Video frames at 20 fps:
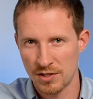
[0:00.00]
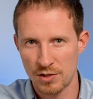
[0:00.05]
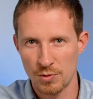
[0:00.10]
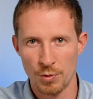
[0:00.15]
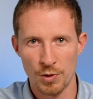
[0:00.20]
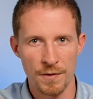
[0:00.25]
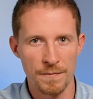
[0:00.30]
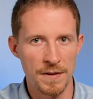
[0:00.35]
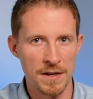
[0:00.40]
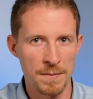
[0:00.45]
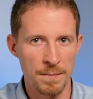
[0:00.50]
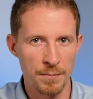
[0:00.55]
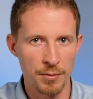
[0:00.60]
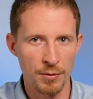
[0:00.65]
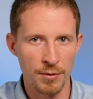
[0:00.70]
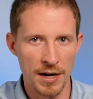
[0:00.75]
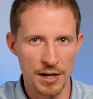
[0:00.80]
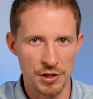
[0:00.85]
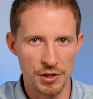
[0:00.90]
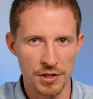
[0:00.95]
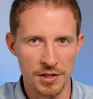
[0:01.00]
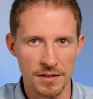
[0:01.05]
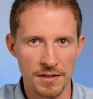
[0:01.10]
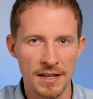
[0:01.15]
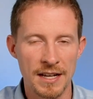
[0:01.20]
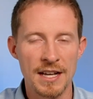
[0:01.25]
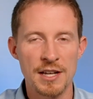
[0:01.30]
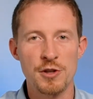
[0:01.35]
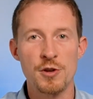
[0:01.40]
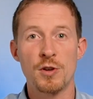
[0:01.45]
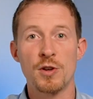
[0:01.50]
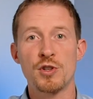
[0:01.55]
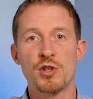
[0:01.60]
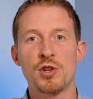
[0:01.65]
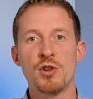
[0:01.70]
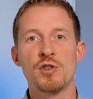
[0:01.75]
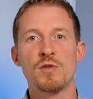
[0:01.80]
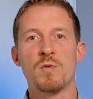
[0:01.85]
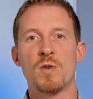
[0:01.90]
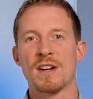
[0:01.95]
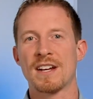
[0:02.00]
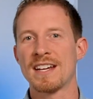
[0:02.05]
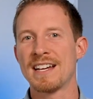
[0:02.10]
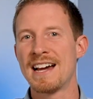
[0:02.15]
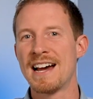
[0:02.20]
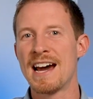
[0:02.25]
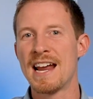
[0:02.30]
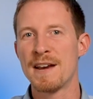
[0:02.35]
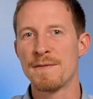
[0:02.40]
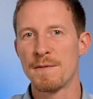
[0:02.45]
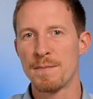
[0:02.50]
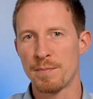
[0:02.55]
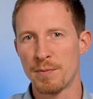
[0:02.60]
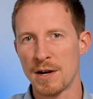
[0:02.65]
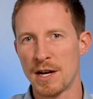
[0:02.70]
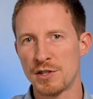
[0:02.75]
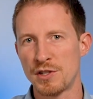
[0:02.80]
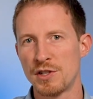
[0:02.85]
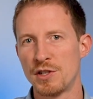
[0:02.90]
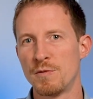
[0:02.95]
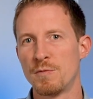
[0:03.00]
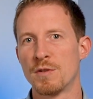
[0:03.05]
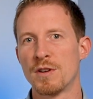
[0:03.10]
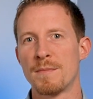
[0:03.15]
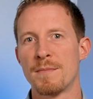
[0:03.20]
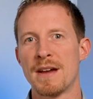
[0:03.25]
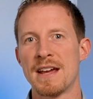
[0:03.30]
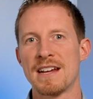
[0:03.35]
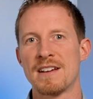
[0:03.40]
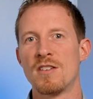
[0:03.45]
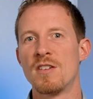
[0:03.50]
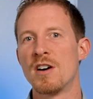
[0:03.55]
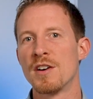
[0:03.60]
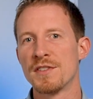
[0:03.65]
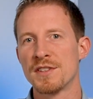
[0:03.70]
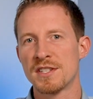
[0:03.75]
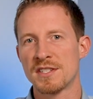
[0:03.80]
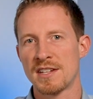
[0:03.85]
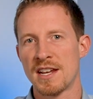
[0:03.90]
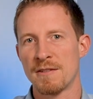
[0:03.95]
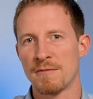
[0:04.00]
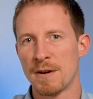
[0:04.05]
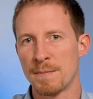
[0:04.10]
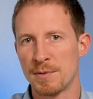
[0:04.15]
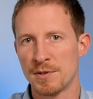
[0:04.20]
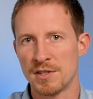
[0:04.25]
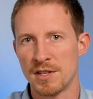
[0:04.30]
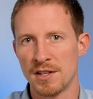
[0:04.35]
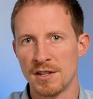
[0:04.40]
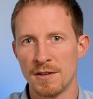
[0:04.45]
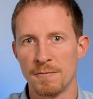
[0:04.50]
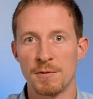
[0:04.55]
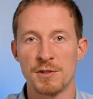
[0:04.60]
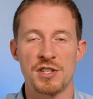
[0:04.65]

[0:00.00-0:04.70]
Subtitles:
sort of impression. You can choose what kind of impression you want to make on the state representative,